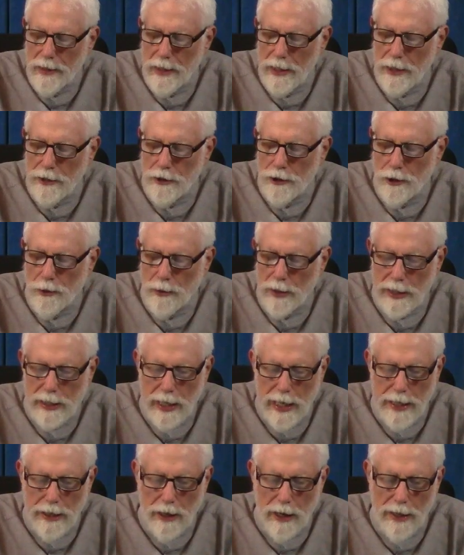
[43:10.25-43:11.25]
into a
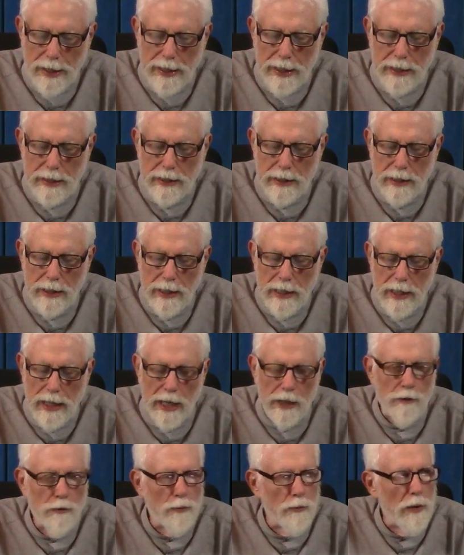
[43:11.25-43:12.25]
chaotic
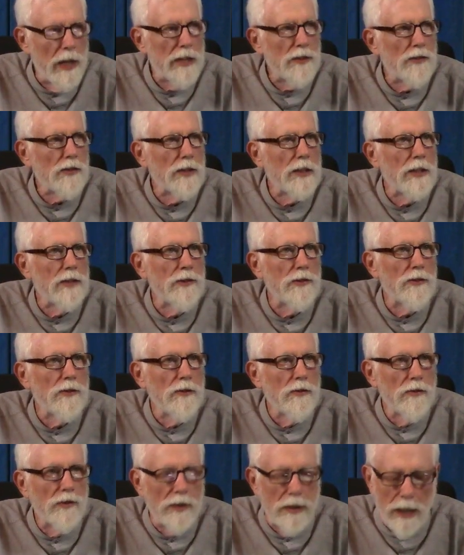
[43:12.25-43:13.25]
and restless
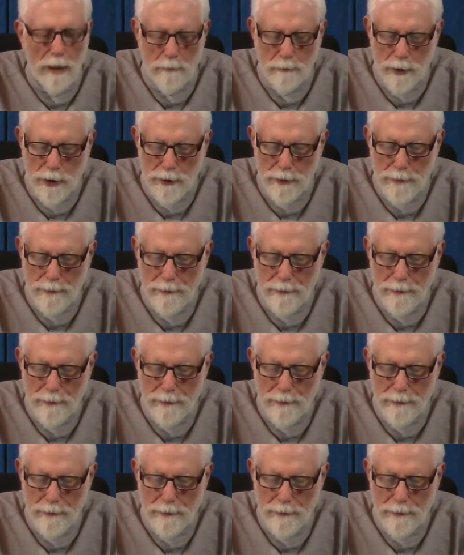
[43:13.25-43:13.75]
slumber,